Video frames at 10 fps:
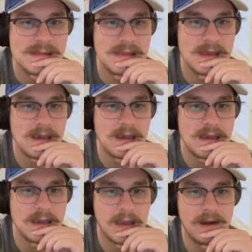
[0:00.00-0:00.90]

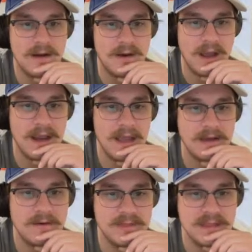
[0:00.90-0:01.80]
I don't know. I
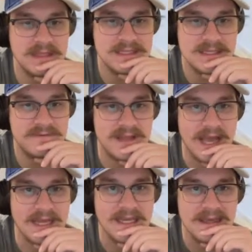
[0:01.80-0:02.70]
don't think they sell
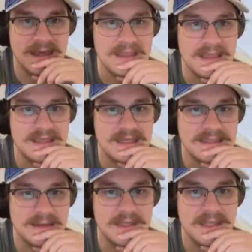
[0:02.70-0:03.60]
Vladdy. I think that's
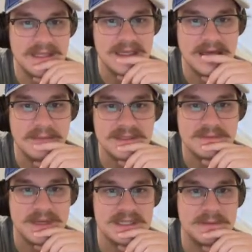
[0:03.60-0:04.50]
somebody that they keep,
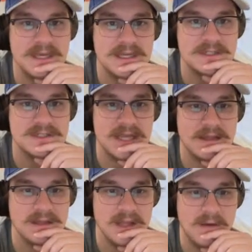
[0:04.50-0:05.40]
especially because you're
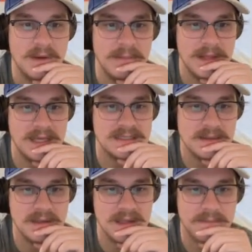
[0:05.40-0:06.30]
selling low. But like
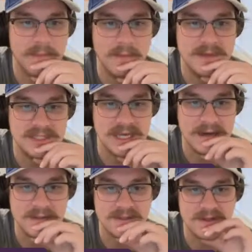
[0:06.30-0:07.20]
somebody like Bo Bichette,
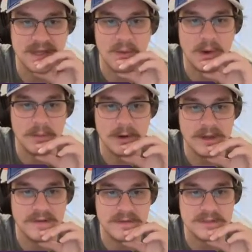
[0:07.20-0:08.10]
who's only got one more
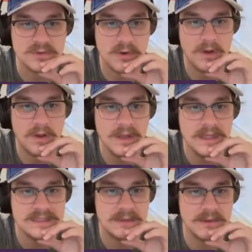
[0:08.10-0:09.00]
year of control.
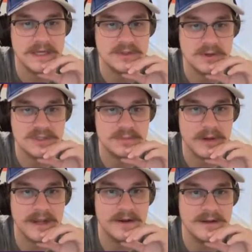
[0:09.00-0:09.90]
Someone like George
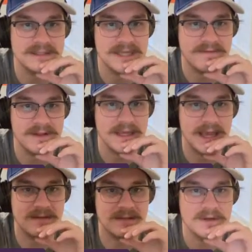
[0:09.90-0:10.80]
Springer is definitely
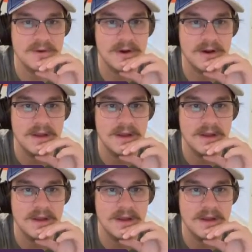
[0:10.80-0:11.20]
out the door.